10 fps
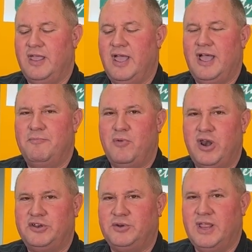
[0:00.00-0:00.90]

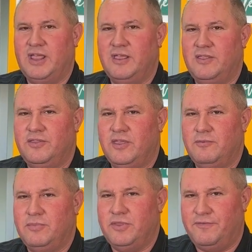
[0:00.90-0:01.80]
monitoring
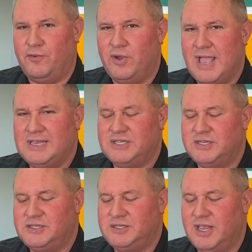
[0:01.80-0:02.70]
the 4
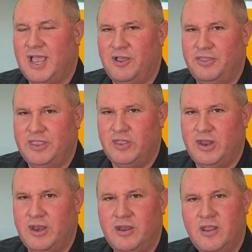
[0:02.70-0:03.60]
gases on the
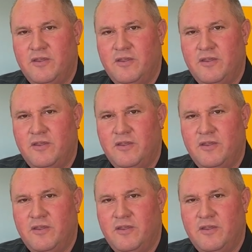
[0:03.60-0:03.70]
unit